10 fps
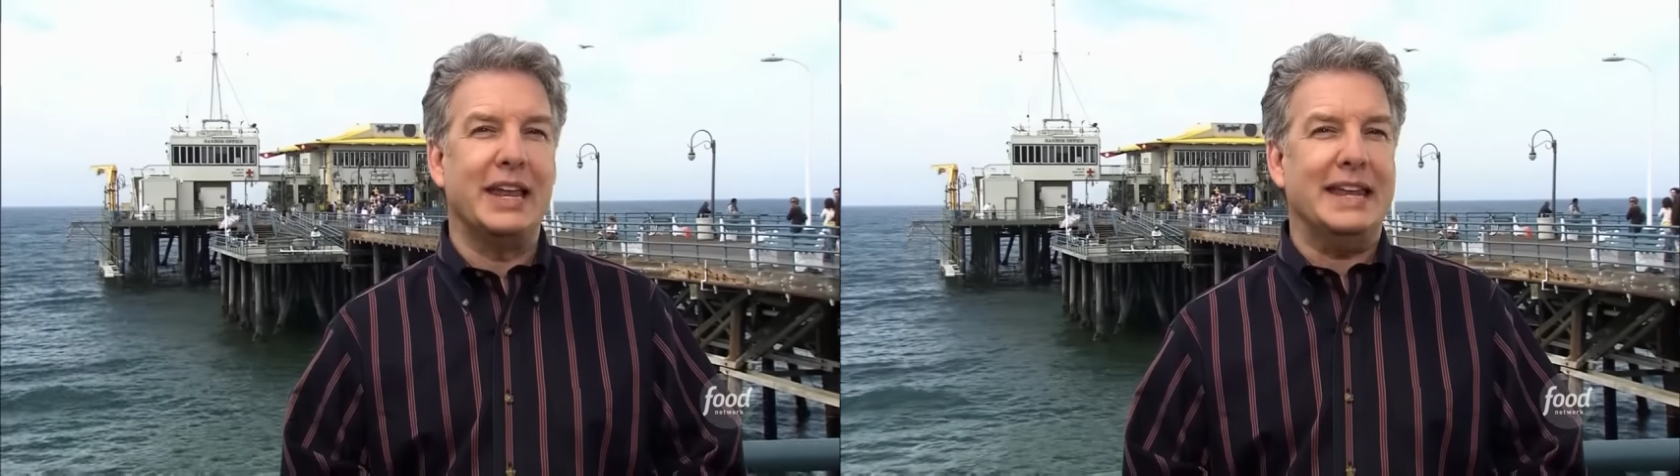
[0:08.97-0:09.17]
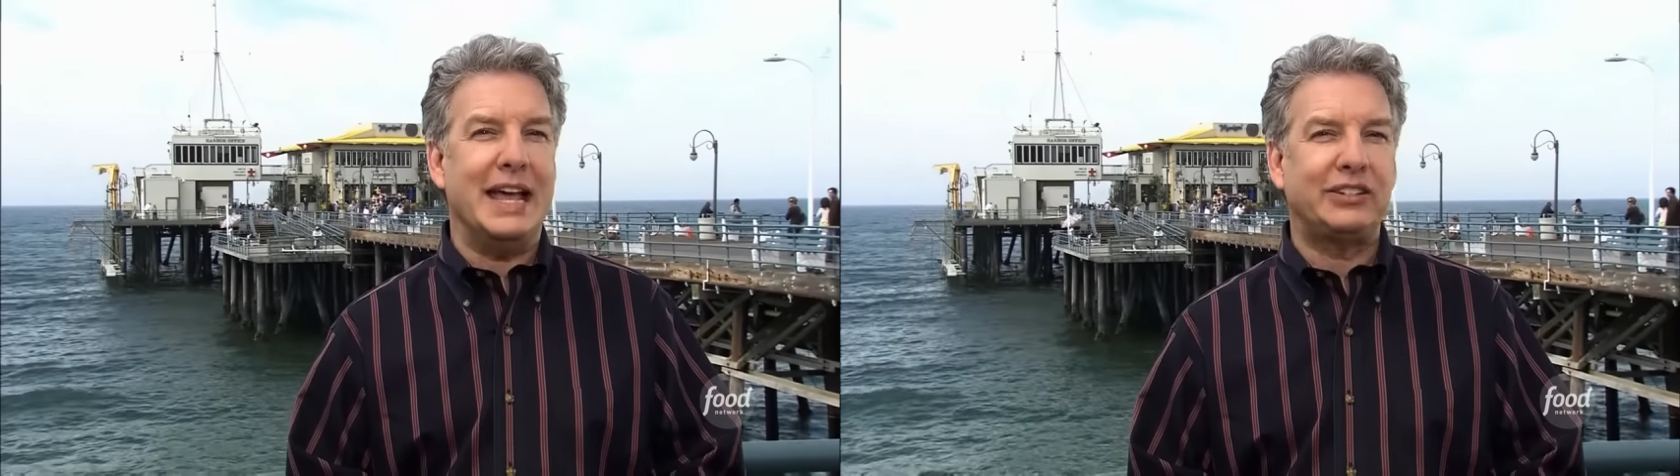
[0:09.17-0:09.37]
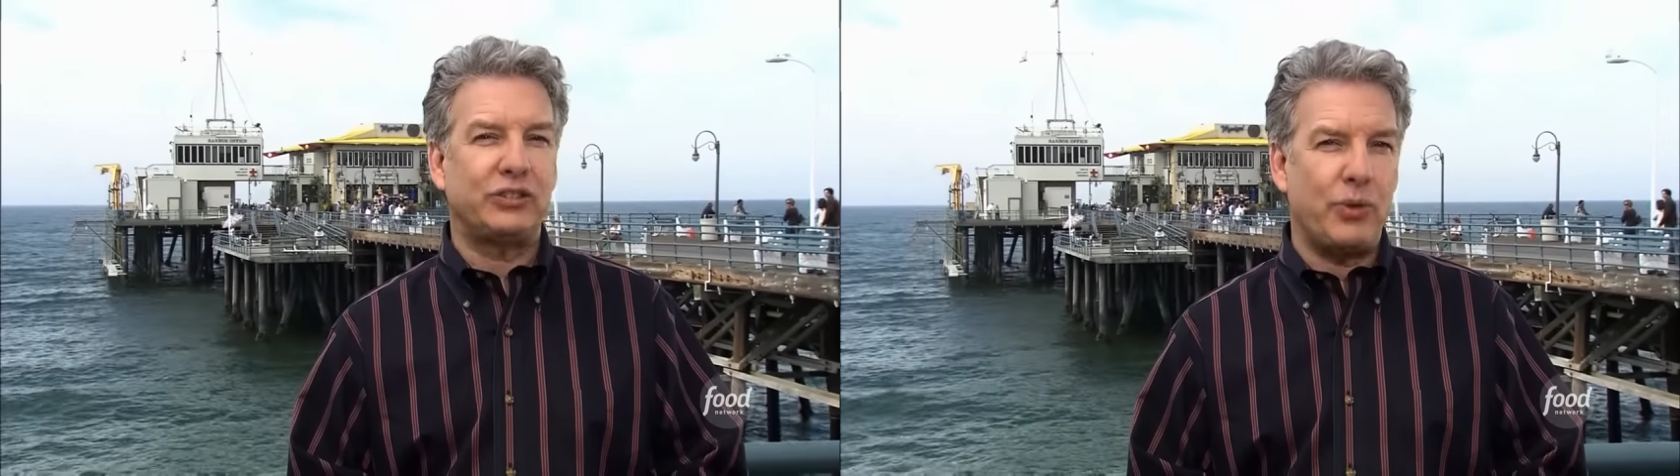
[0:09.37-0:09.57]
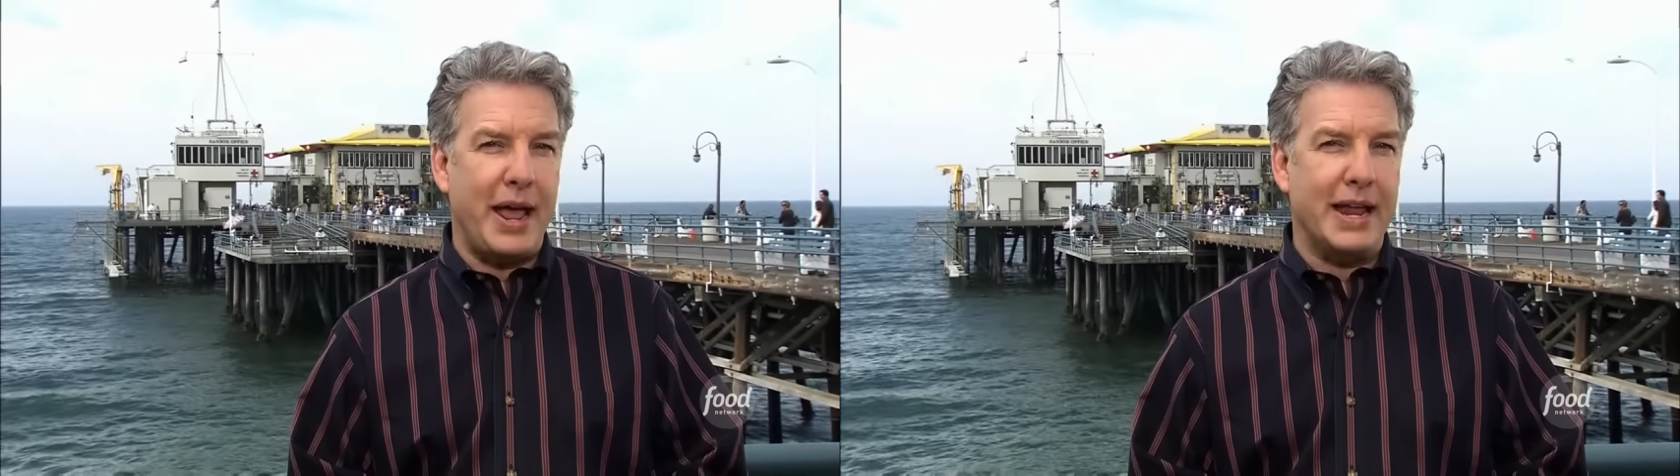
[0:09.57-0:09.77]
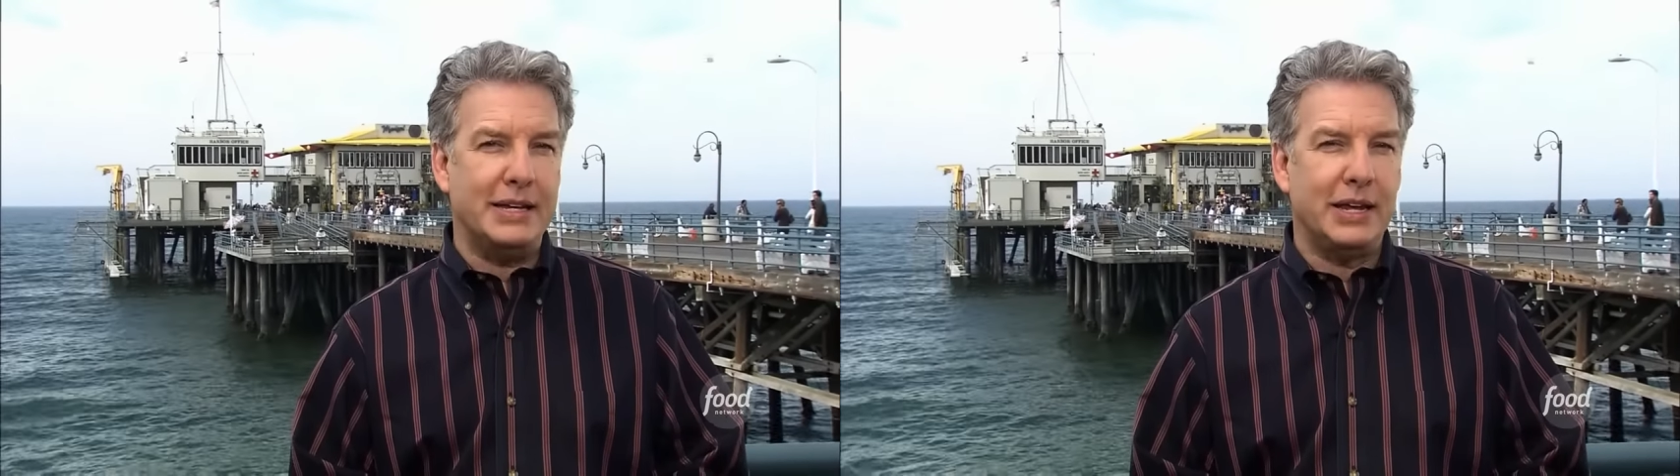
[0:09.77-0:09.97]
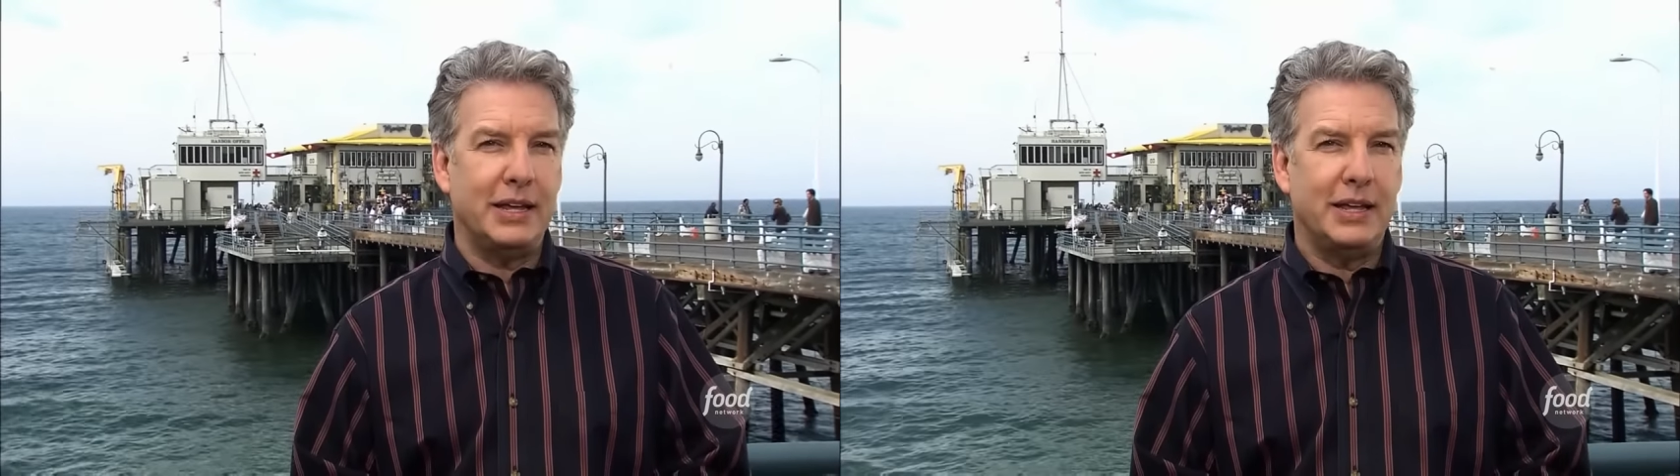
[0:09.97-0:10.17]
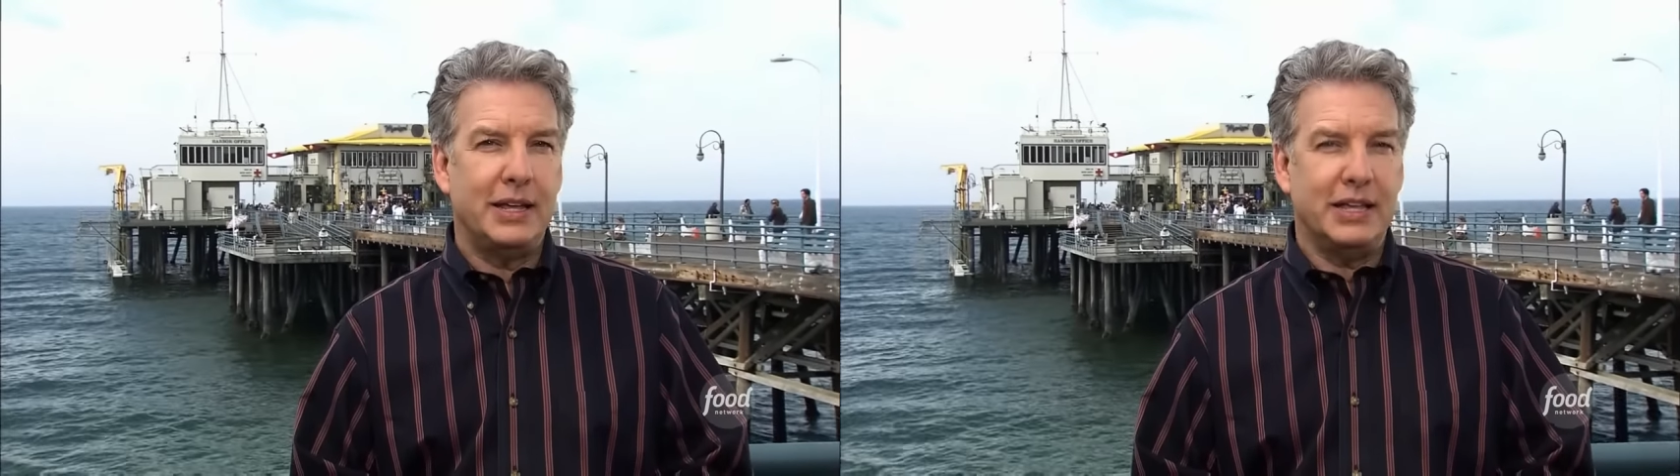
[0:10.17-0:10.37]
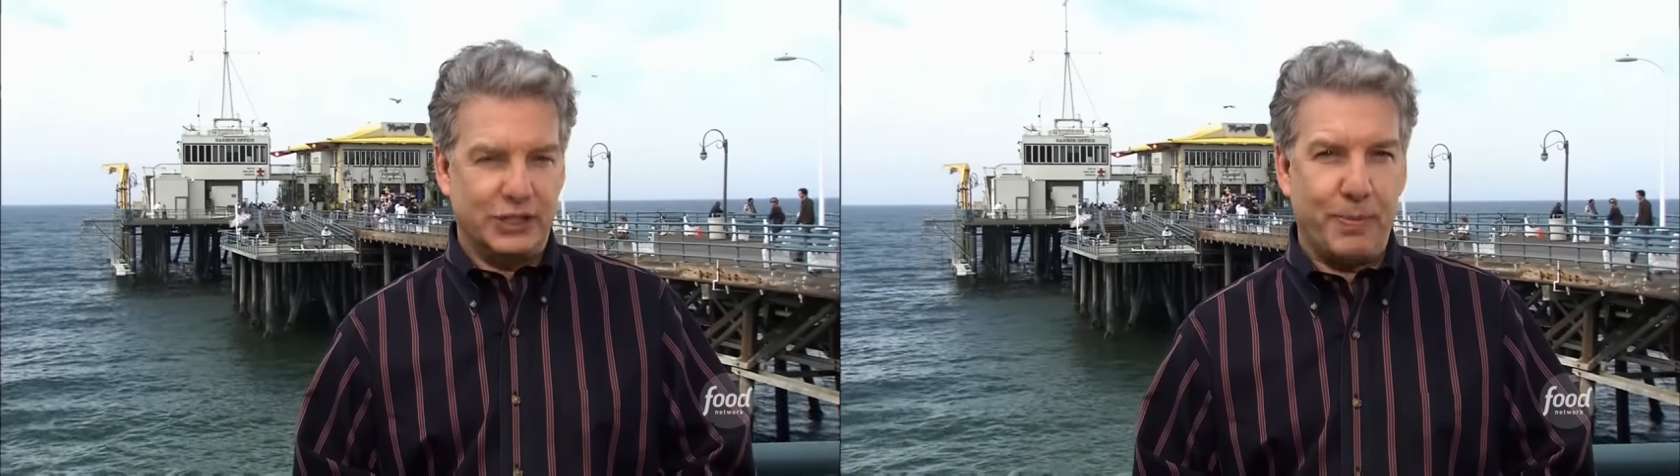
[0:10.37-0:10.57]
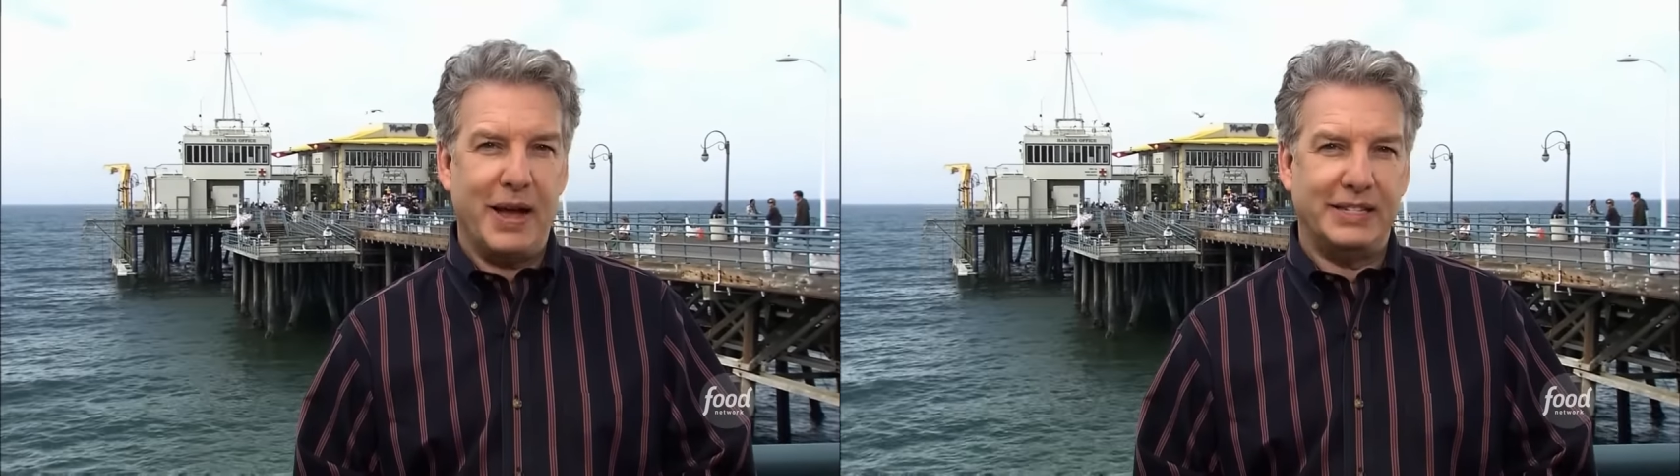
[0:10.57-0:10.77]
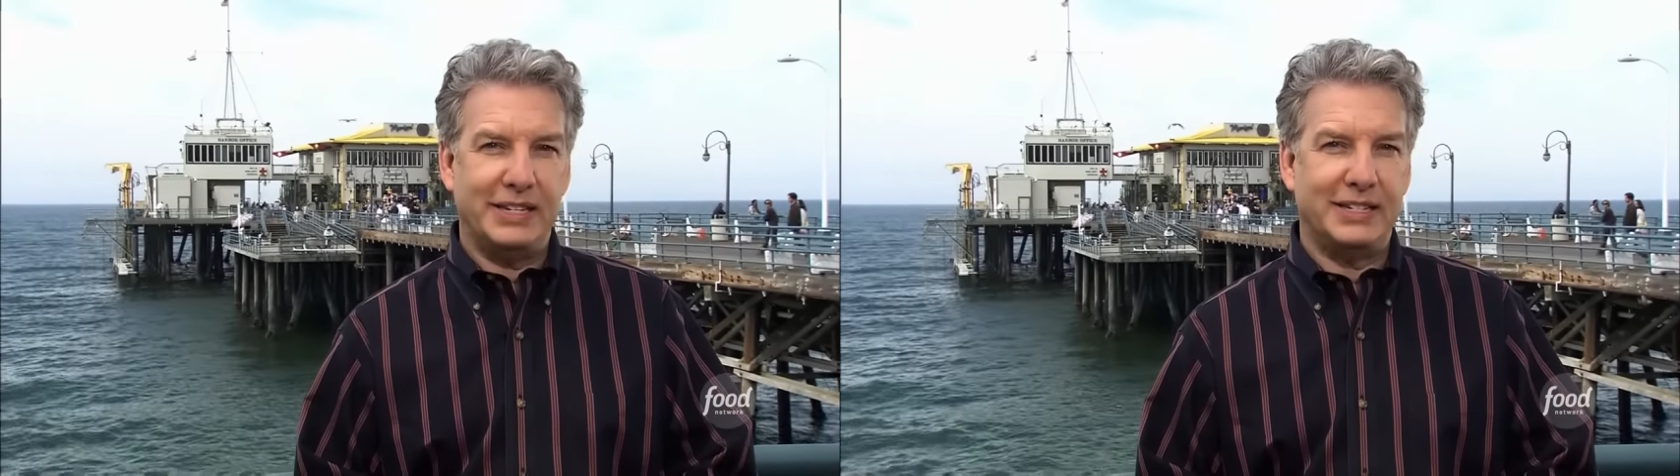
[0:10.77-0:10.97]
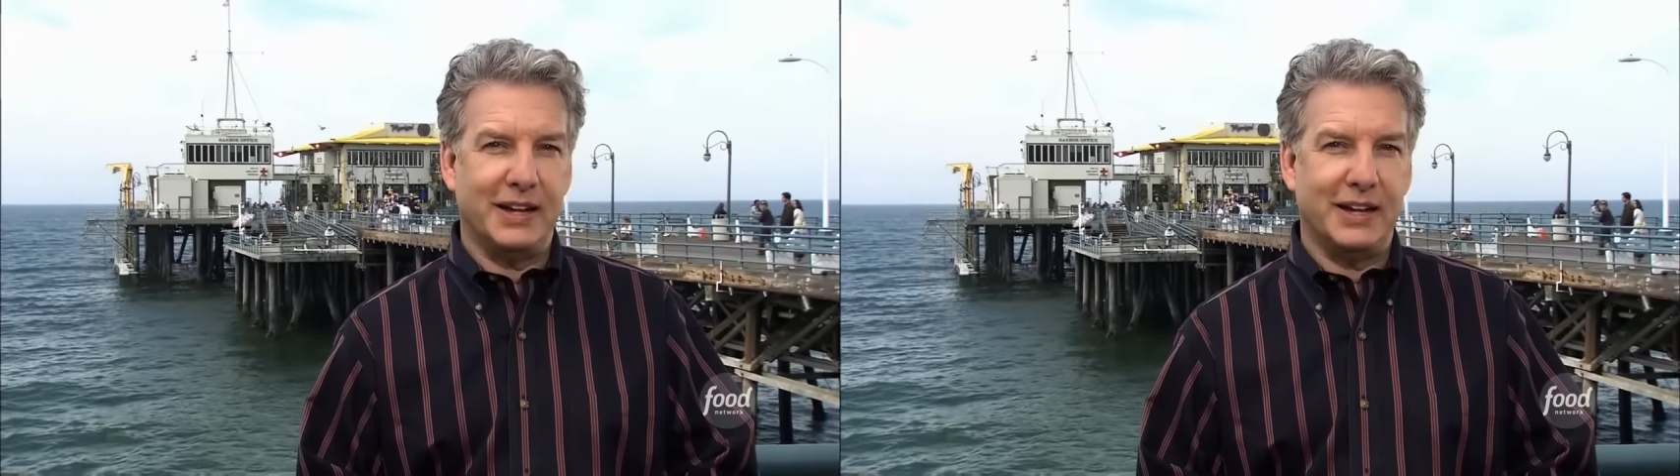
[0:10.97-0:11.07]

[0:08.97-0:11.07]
the next trend in spicy